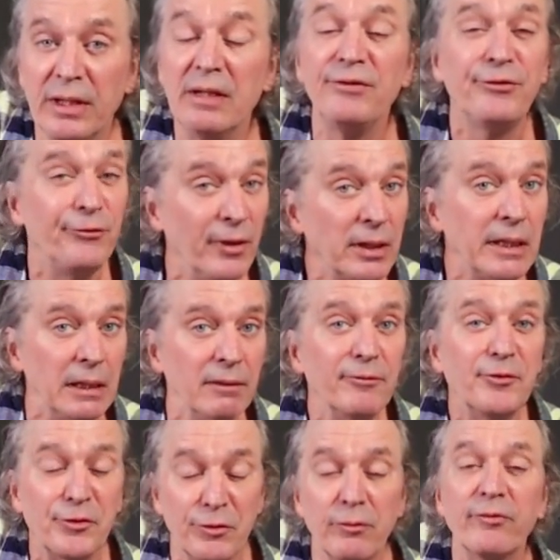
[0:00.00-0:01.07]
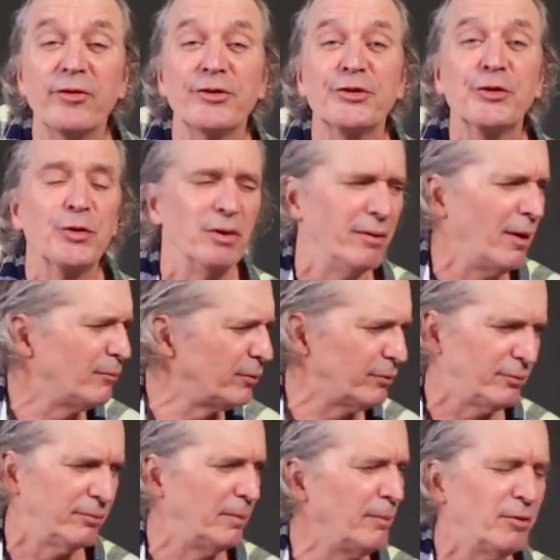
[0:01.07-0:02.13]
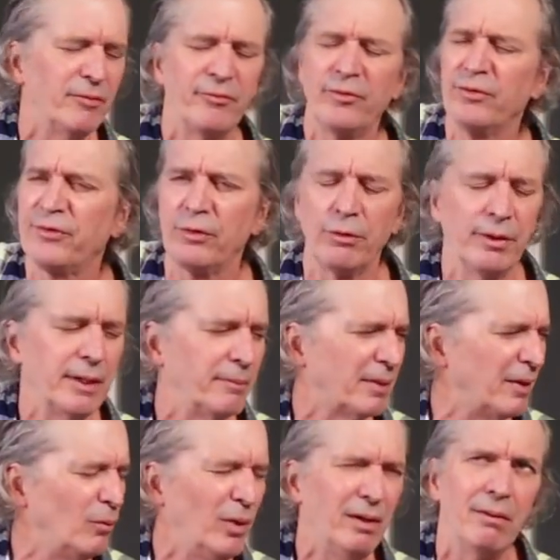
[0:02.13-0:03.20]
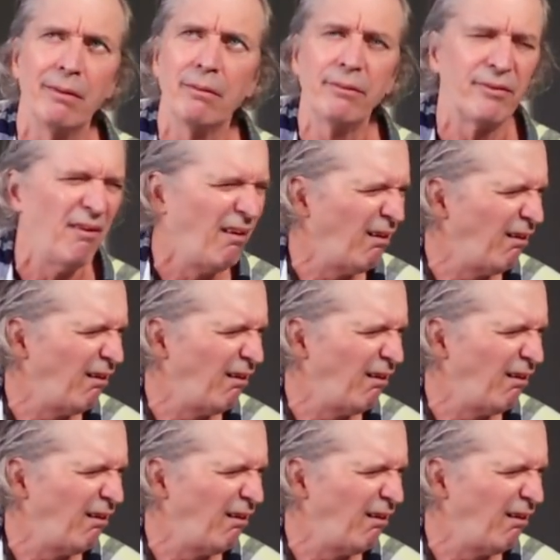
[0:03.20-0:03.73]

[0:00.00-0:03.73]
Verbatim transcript: It is funky for, for sure. I remember first learning them again. What on earth?